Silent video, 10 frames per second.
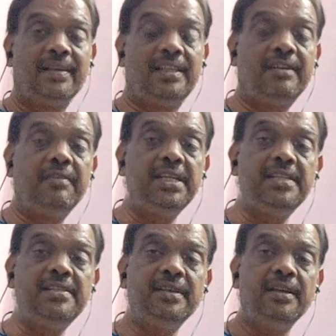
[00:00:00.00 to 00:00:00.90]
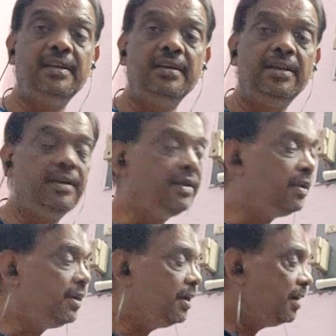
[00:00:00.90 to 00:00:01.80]
Otherwise,
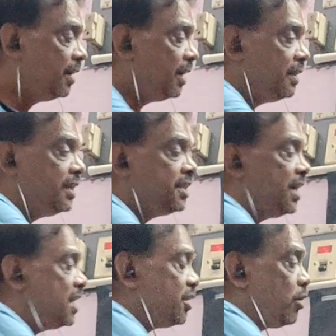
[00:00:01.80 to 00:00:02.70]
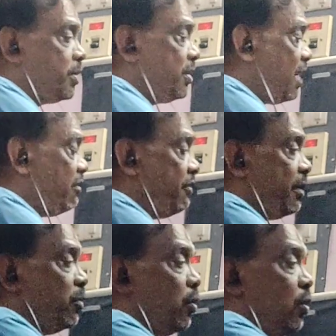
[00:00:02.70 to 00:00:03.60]
in this case, an object travel
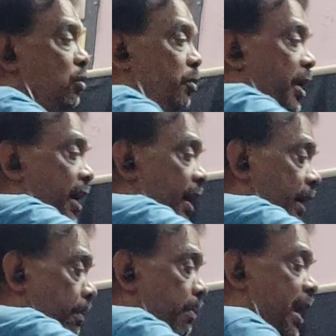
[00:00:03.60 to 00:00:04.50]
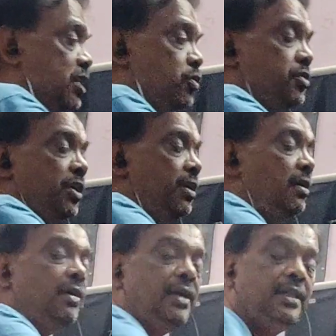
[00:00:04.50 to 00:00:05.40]
from O to A, come back to C.
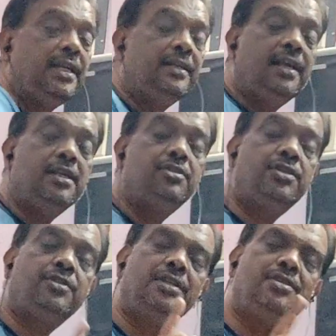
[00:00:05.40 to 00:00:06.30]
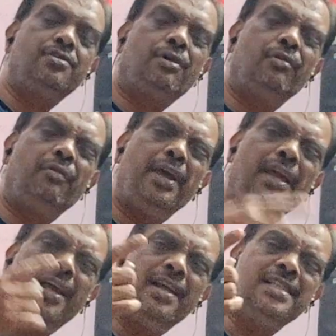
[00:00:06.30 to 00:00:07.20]
In that case, distance is
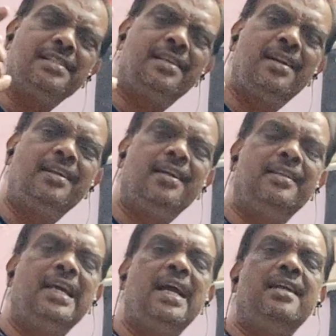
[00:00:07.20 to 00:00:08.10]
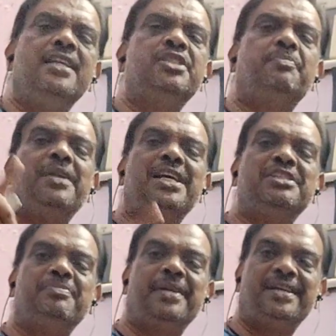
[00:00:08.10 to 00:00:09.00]
always greater than
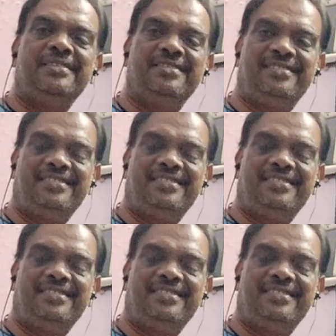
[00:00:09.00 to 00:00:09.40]
displacement.